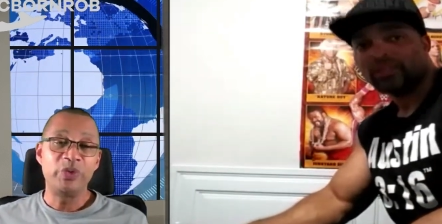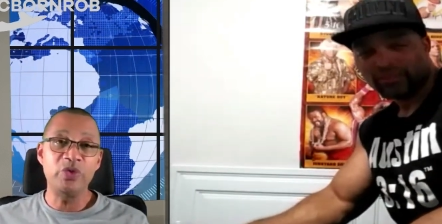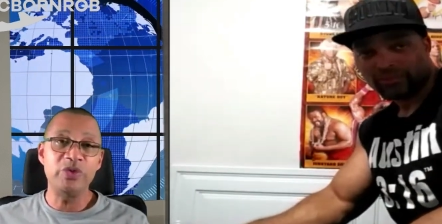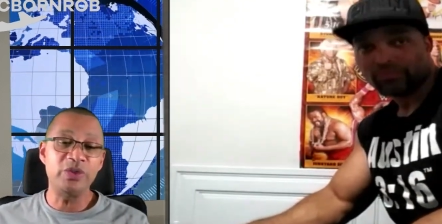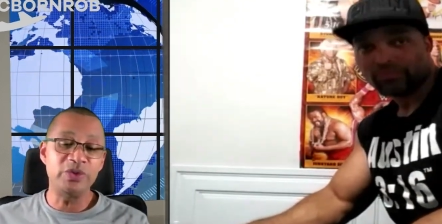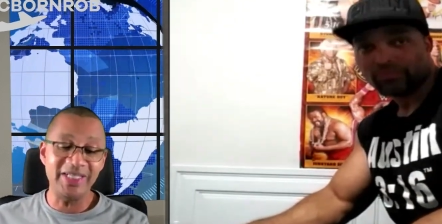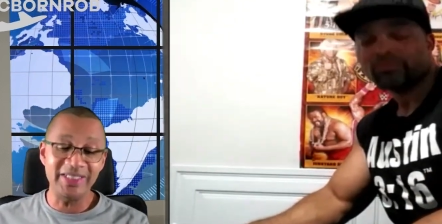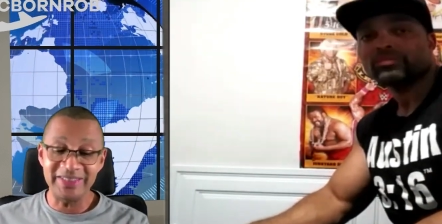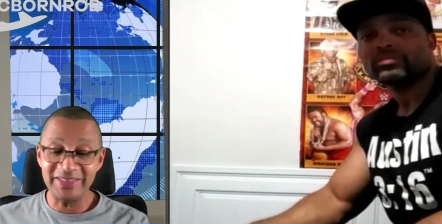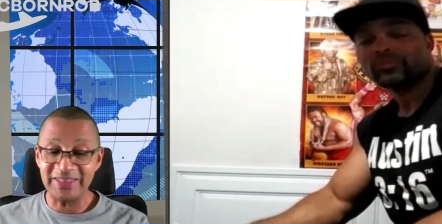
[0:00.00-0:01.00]
Speaker 1: Do due
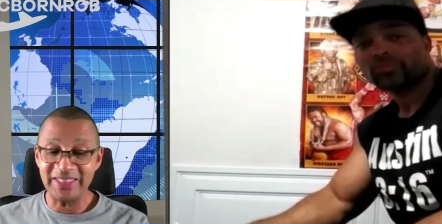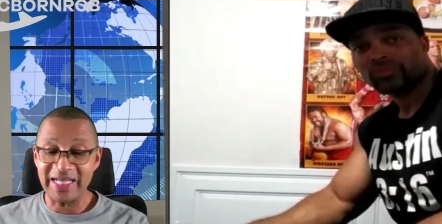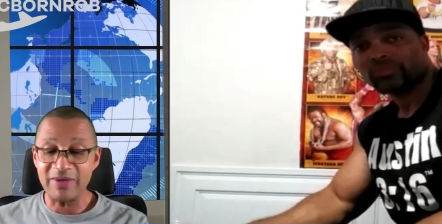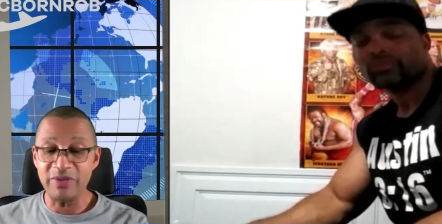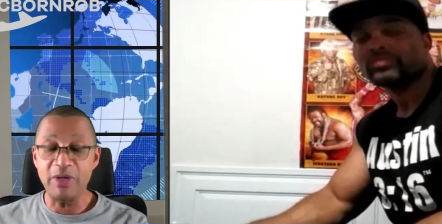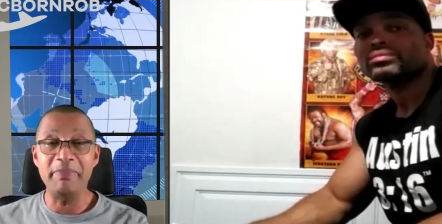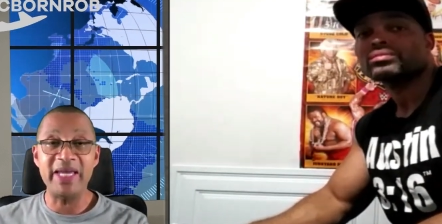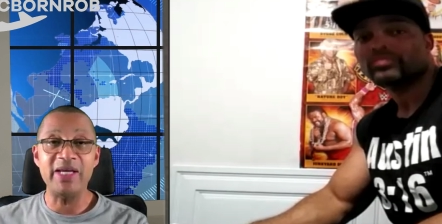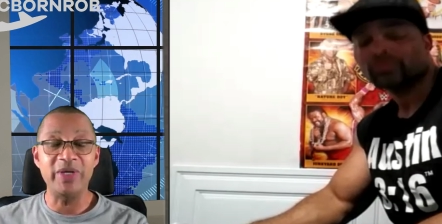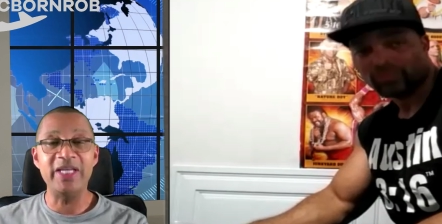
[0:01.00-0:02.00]
diligence. Check out
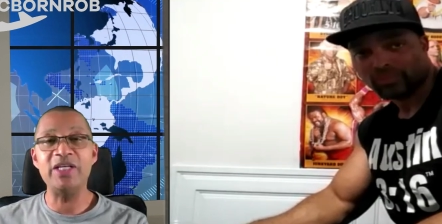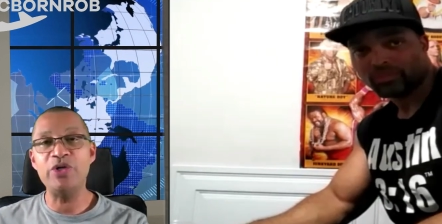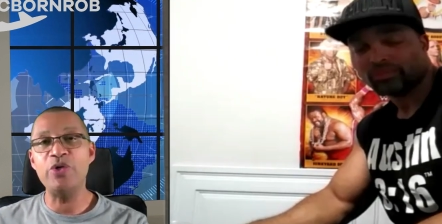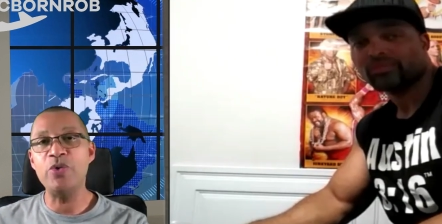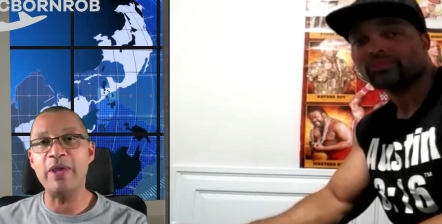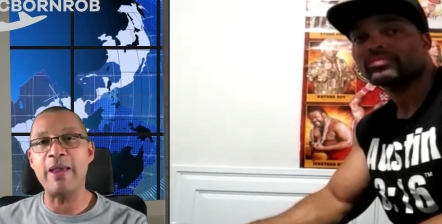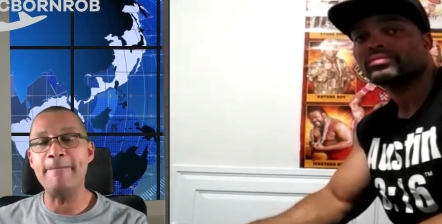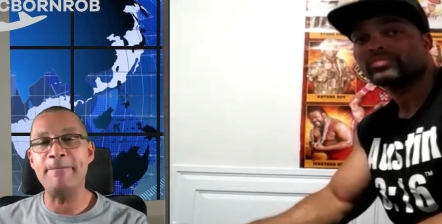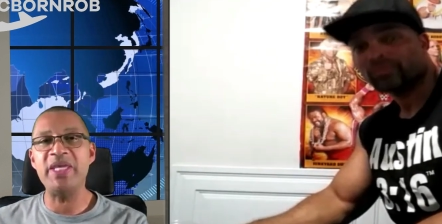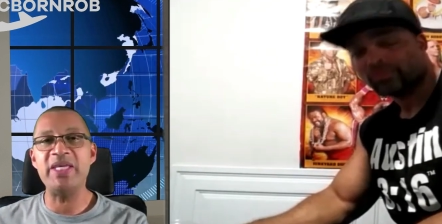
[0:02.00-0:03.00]
Numbeo,
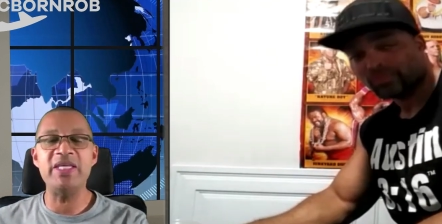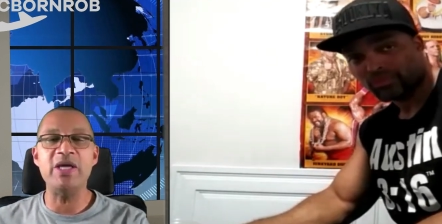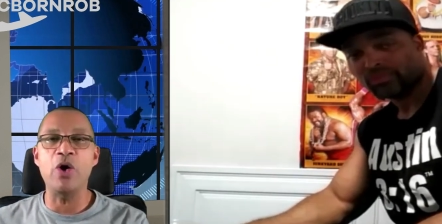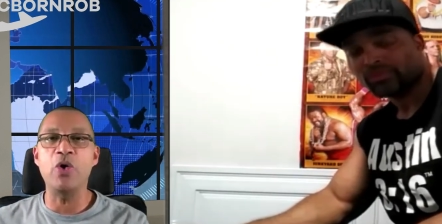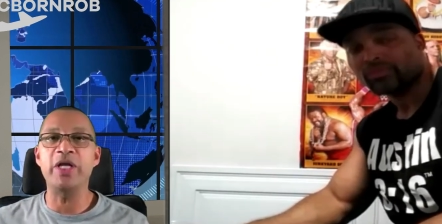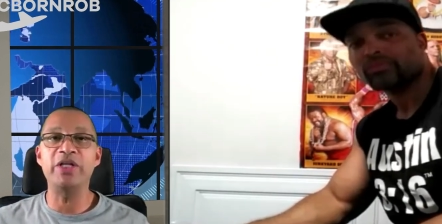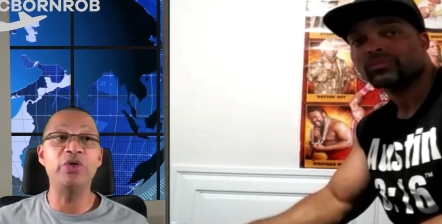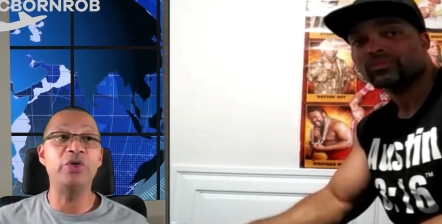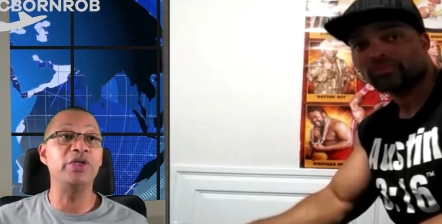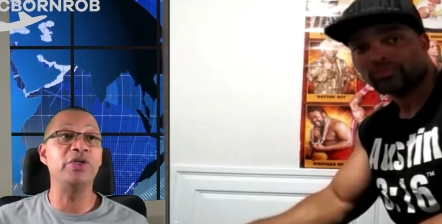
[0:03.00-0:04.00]
N-U-M-B-E-O, and you
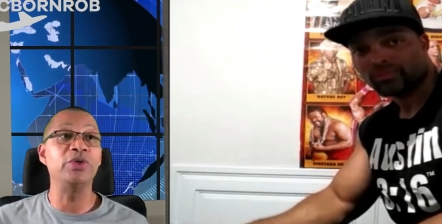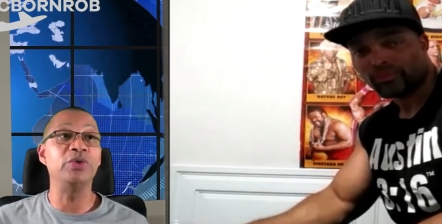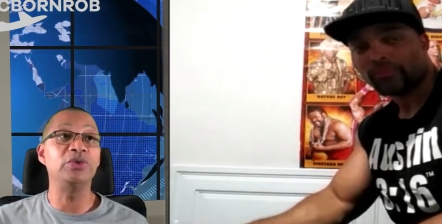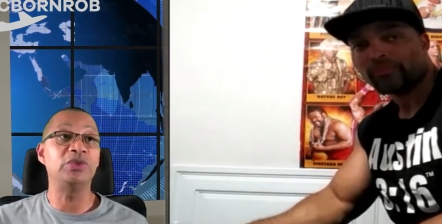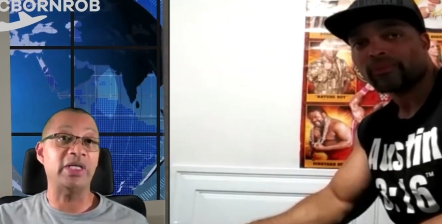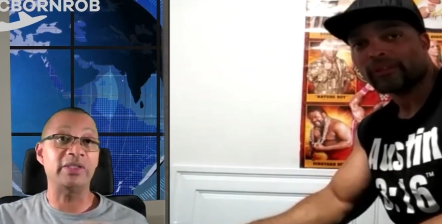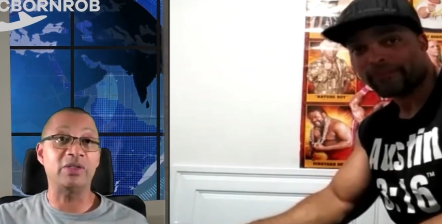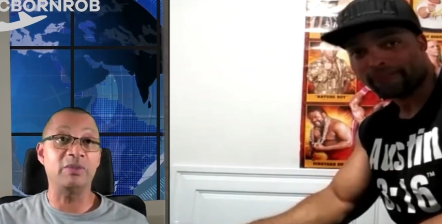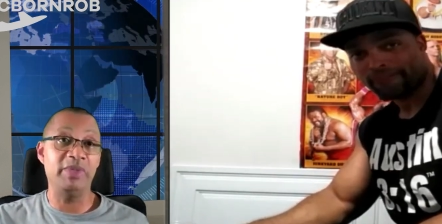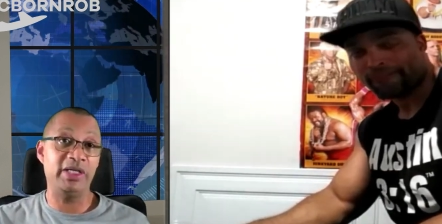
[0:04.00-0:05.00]
can do Santo
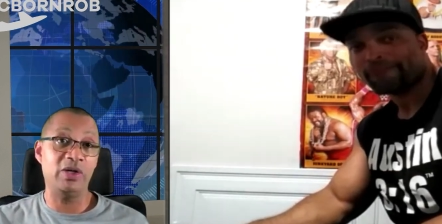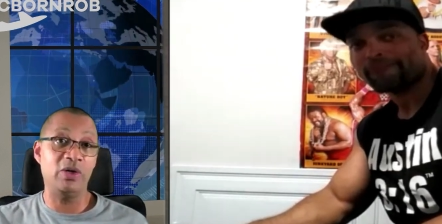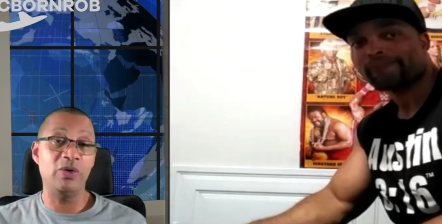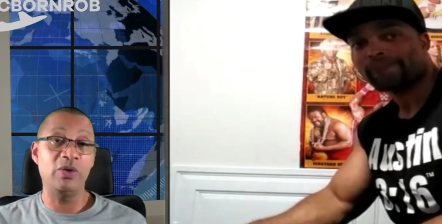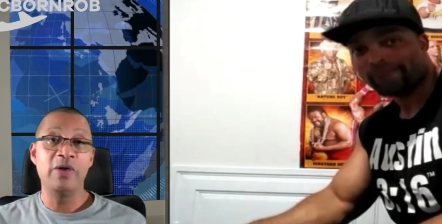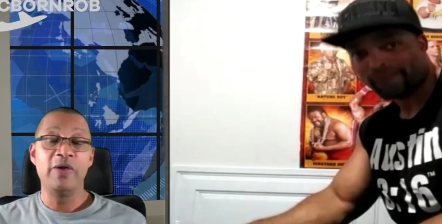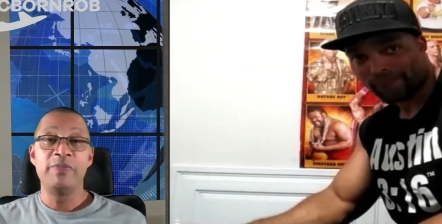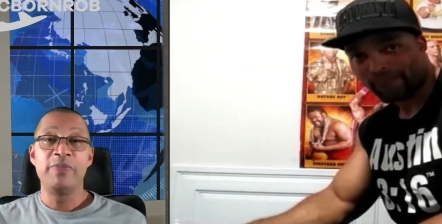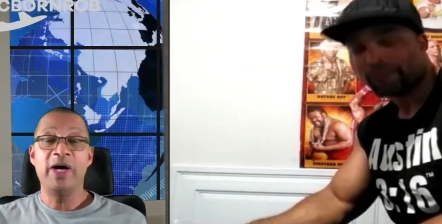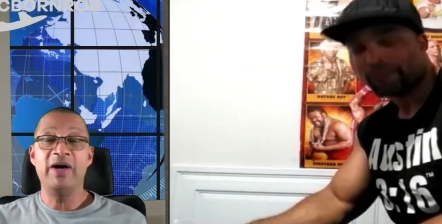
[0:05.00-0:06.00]
Domingo
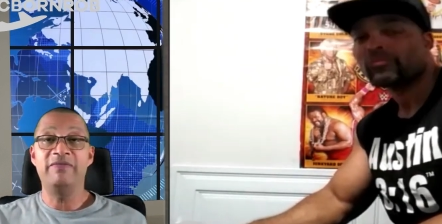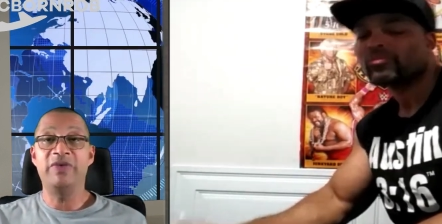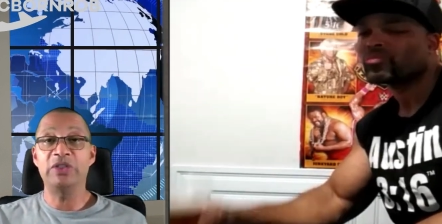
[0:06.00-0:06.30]
uh,